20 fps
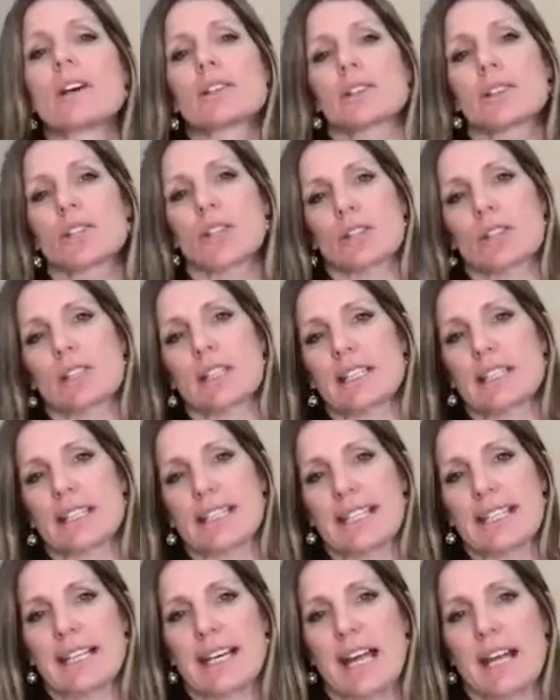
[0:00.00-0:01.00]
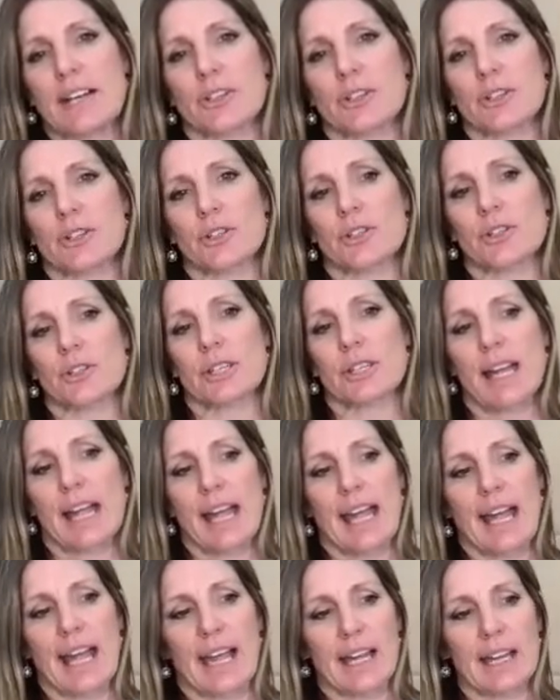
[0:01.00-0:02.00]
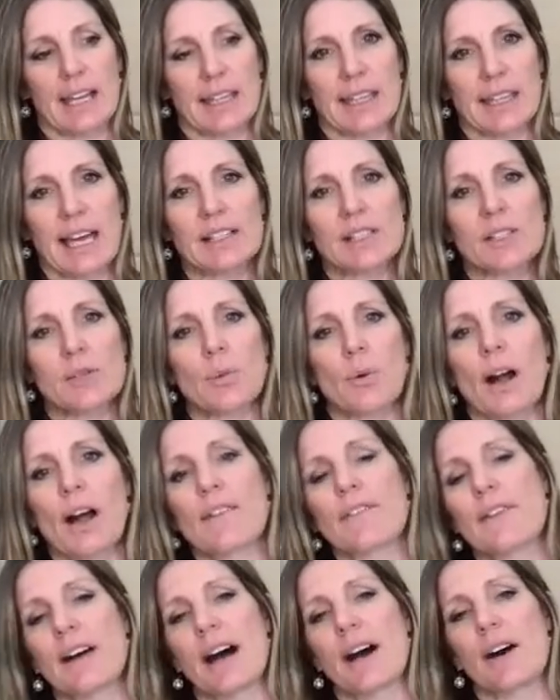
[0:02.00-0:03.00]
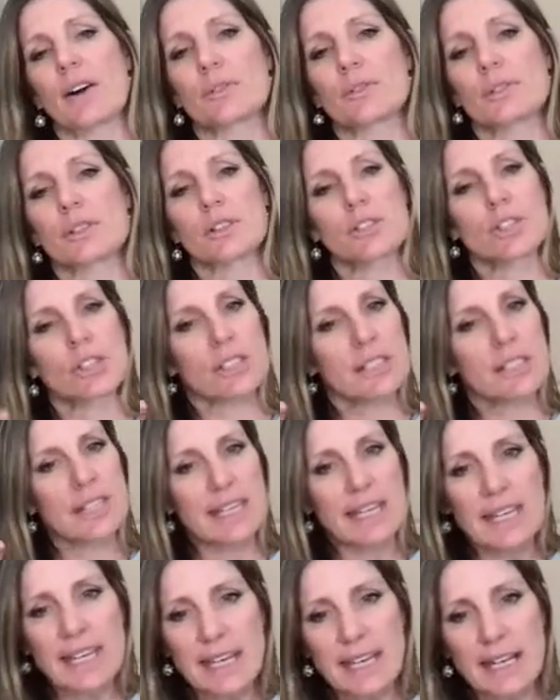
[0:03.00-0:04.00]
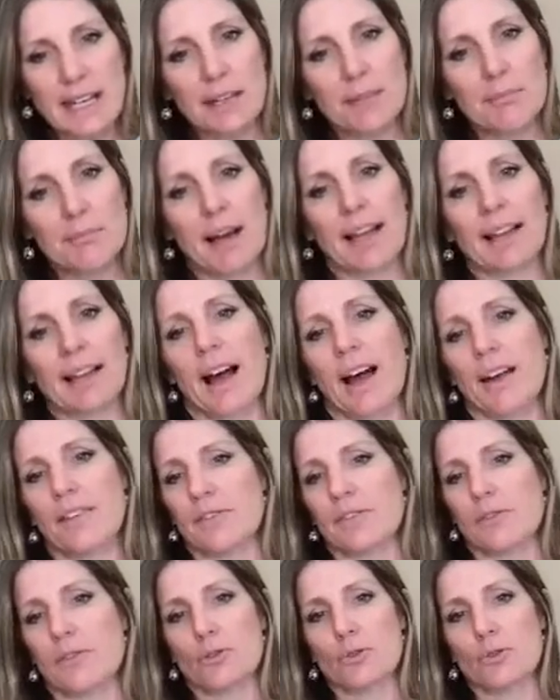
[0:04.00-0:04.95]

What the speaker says: turned into teenagers. And that's where I found just the heat in my life